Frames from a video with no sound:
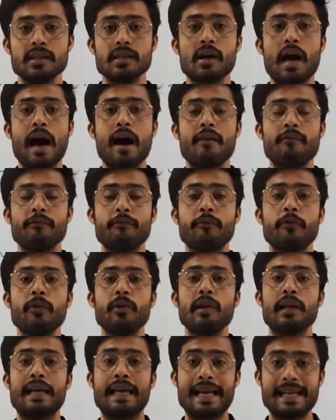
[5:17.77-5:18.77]

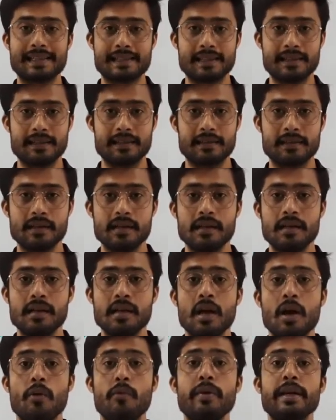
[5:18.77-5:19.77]
harmful gases
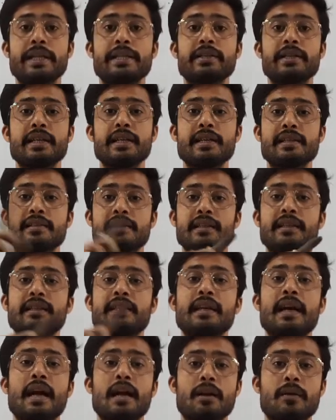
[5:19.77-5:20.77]
which is in
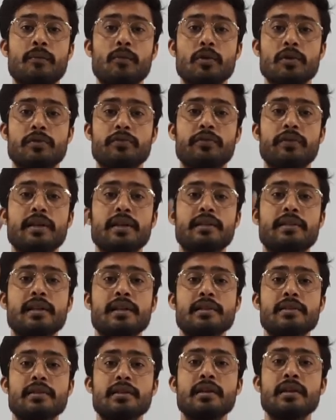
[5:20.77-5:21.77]
the atmosphere
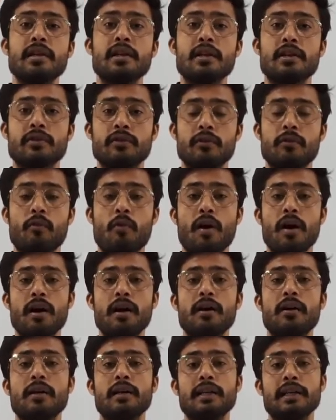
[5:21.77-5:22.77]
just
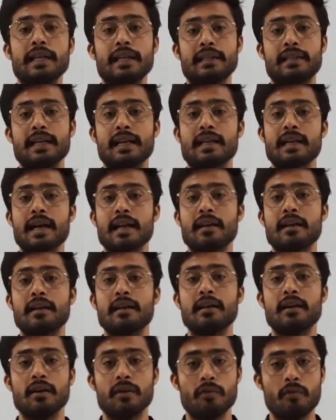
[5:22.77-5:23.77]
that
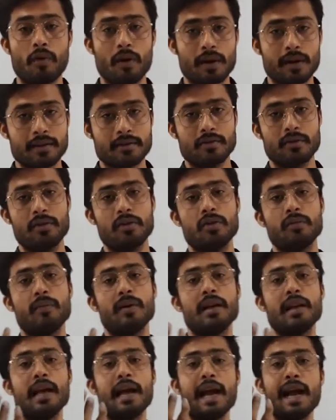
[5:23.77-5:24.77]
are water
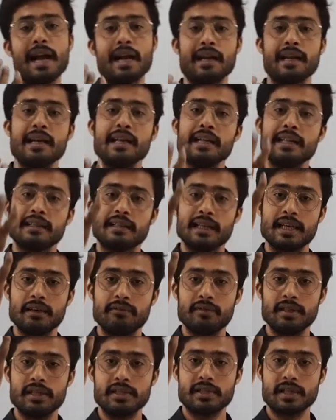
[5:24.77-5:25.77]
soluble, and they
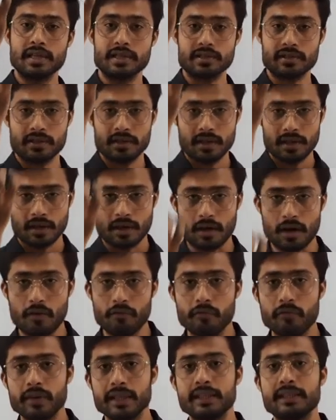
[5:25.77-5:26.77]
will just
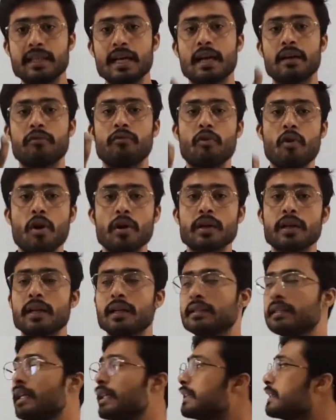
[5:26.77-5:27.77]
come with that
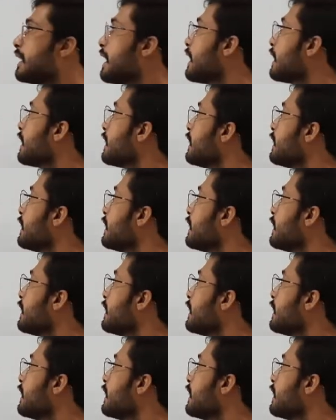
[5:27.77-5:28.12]
water, then that